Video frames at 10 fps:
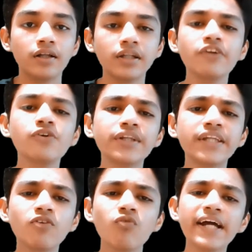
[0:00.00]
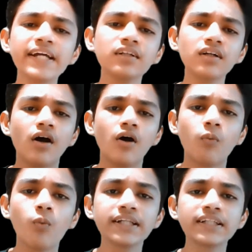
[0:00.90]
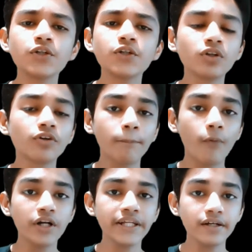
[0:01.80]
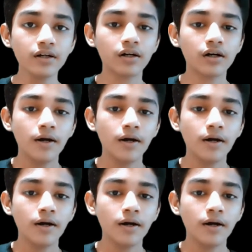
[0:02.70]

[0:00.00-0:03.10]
then you will think what is the use of the pawn here?